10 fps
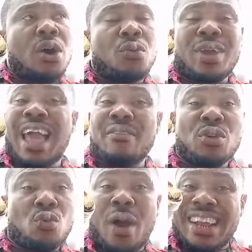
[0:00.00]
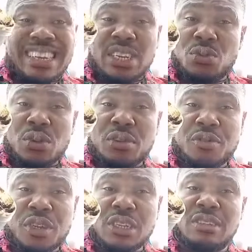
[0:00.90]
We have the whitening one of
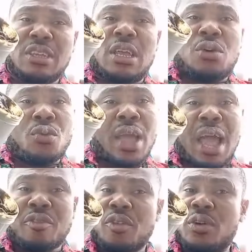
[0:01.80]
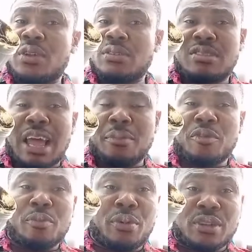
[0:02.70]
it. We have other type of
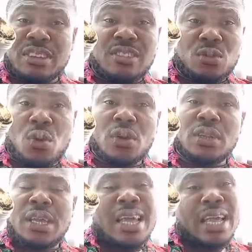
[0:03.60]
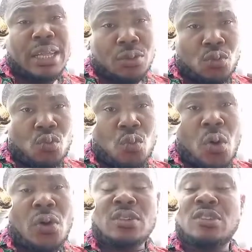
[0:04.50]
it, but this one,
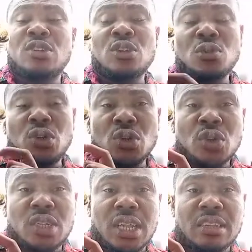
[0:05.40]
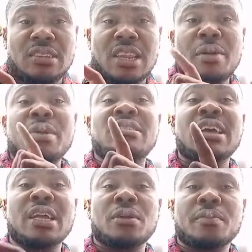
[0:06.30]
once you use this, let me
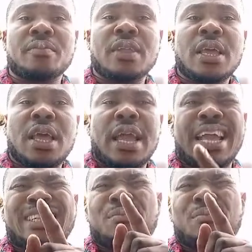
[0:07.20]
tell you, it